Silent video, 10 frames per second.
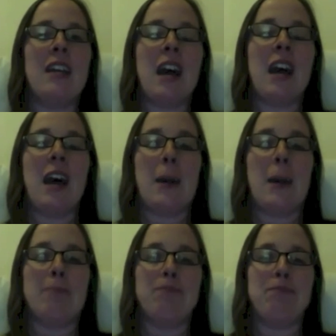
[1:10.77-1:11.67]

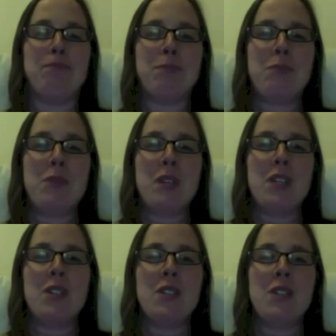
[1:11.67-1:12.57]
Um,
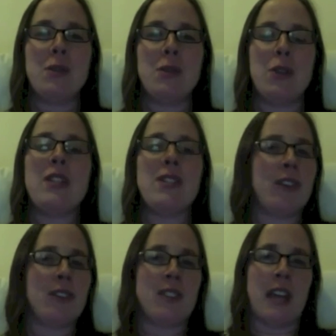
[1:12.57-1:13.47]
to, to increase our
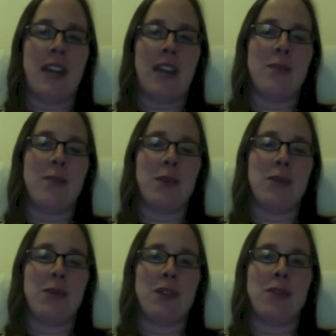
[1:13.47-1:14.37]
understanding of the moon
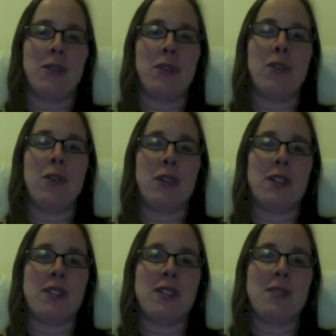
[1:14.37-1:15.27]
for, for a few reasons.